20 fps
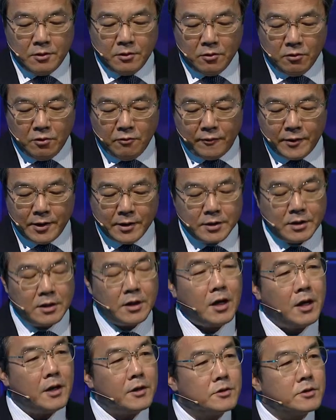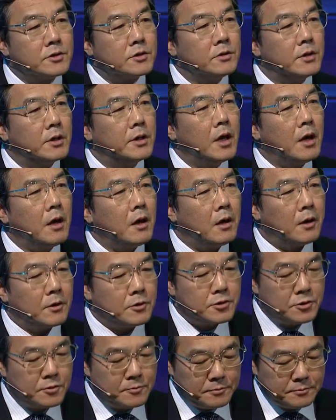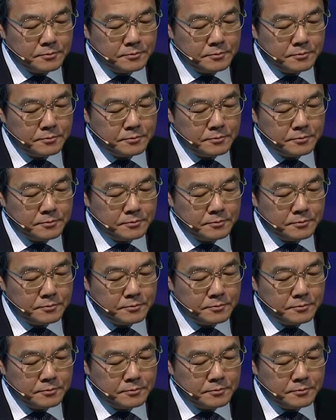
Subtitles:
over the last years.